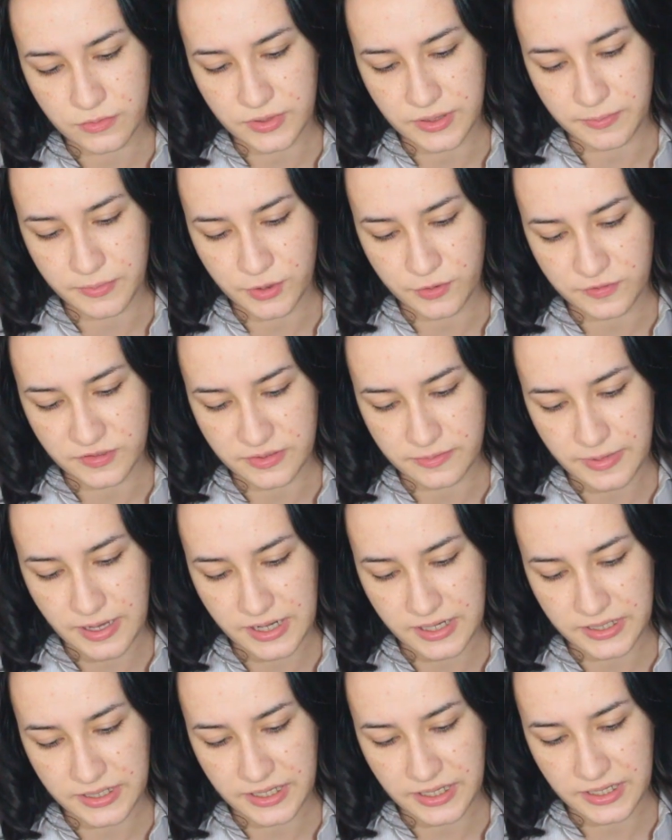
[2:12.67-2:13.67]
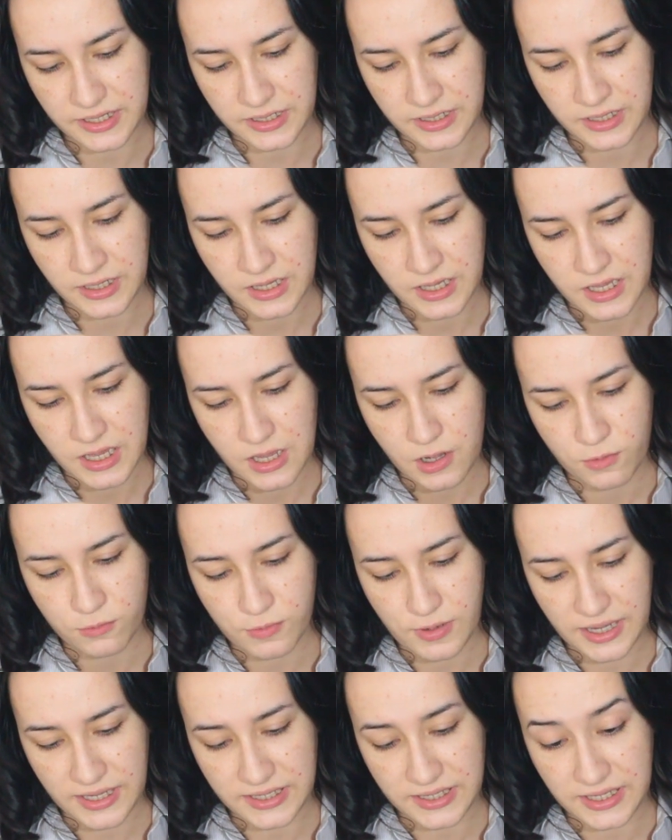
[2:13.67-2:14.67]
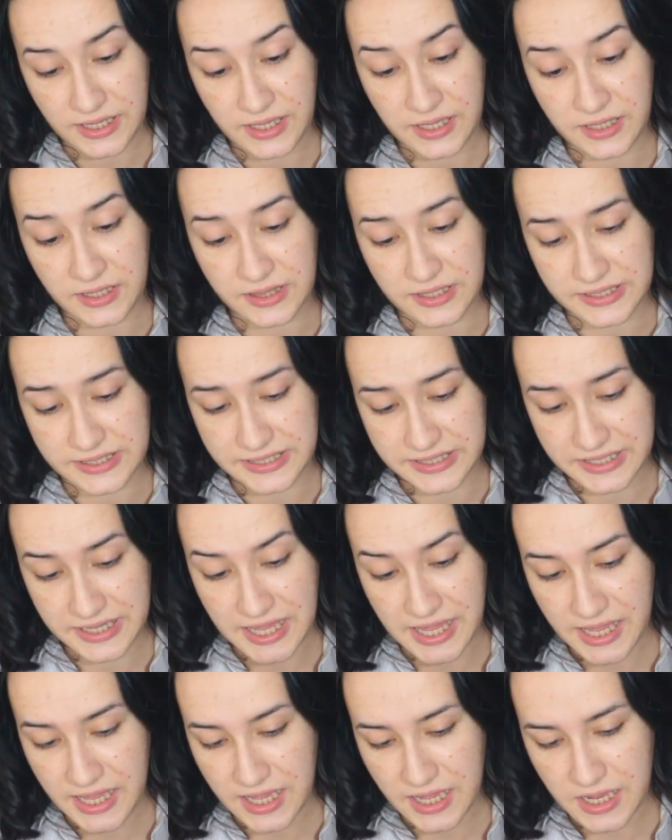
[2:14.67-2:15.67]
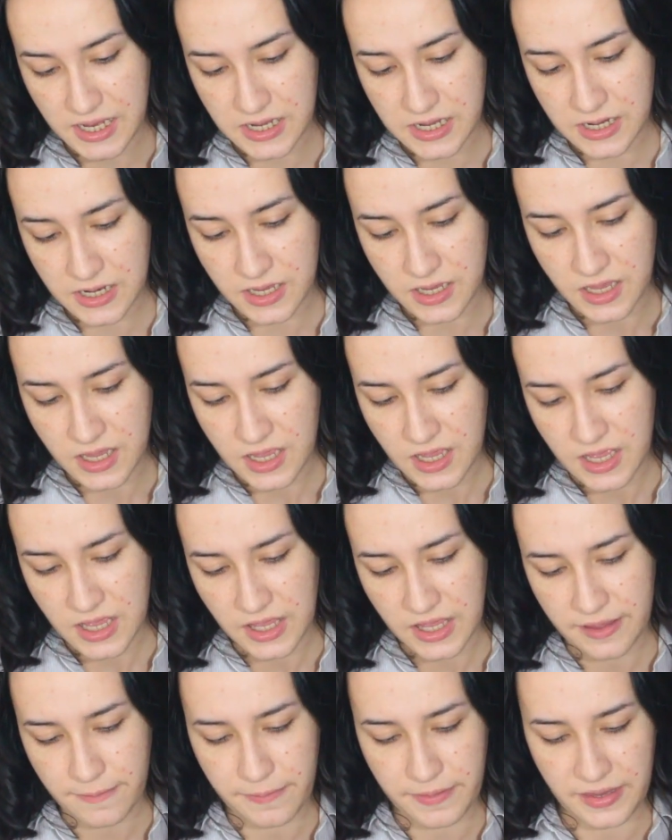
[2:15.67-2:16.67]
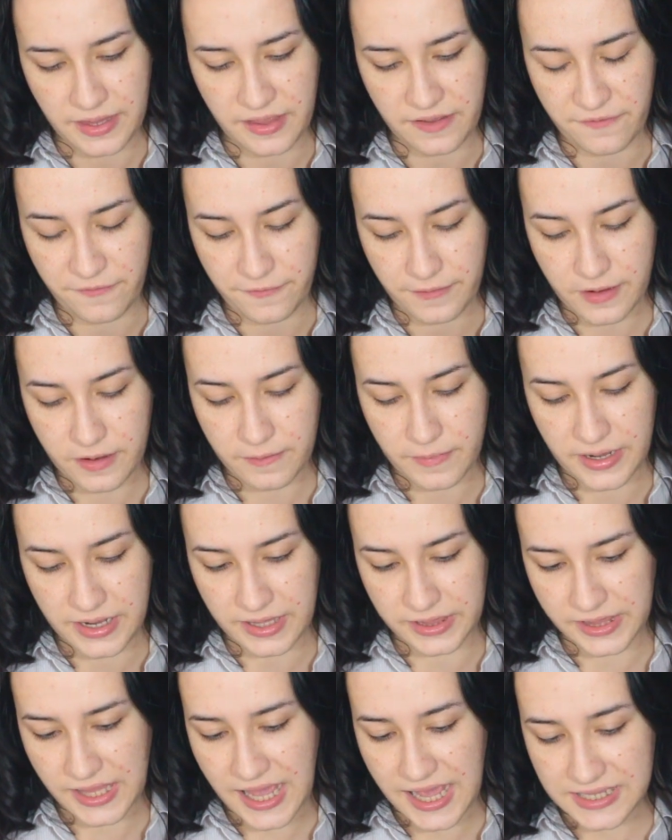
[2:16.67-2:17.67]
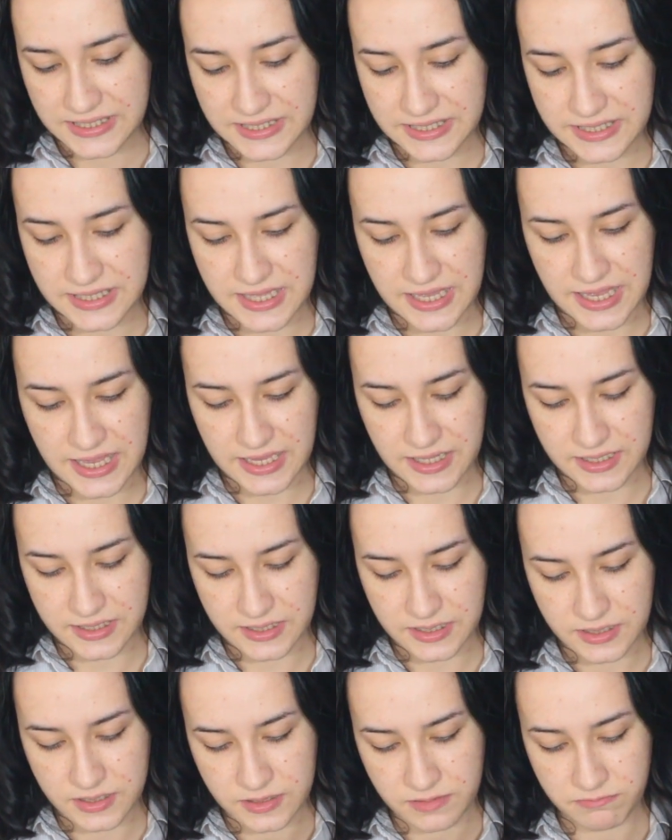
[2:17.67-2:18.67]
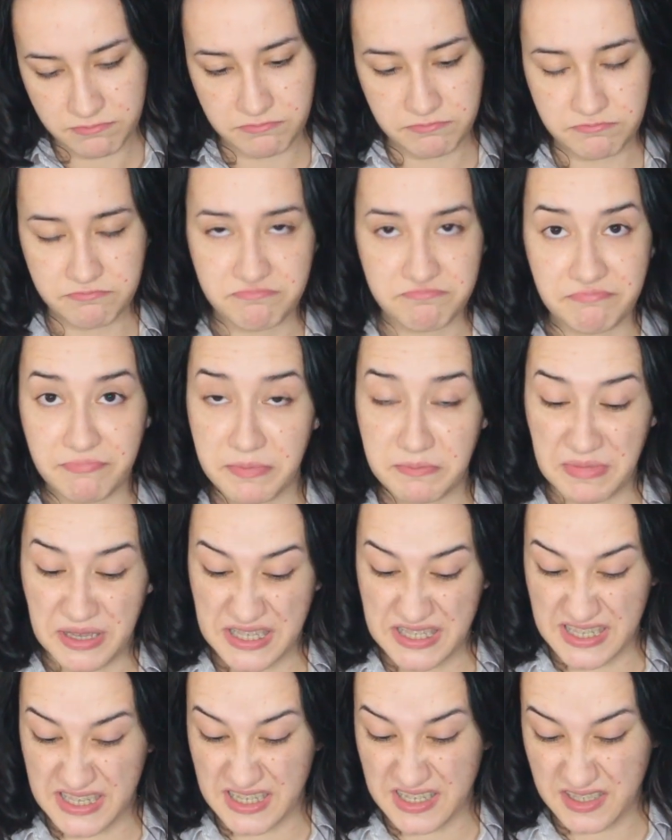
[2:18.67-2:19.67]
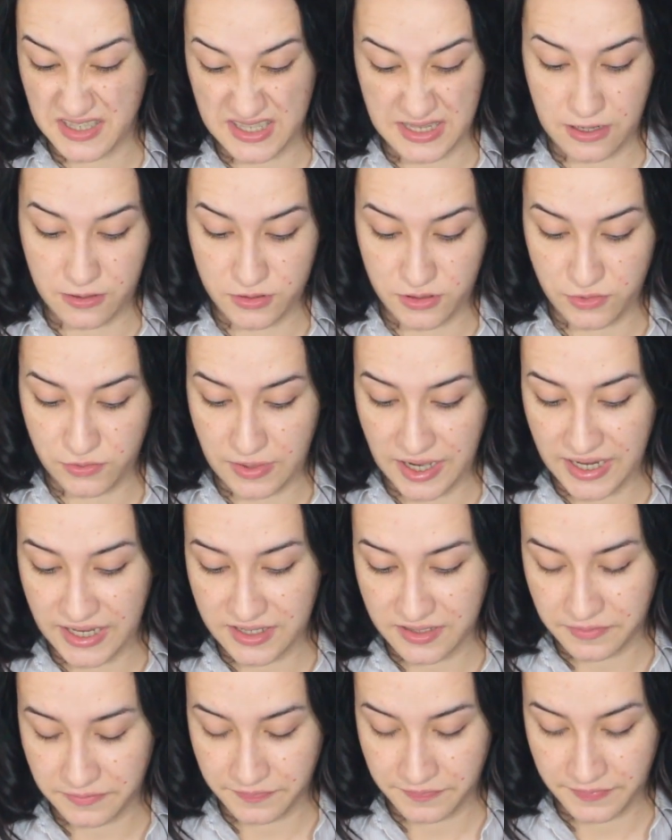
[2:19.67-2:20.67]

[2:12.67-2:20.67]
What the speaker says: removes melanin, whitening the skin, keeping it firm and elastic. Amazing, sounds great.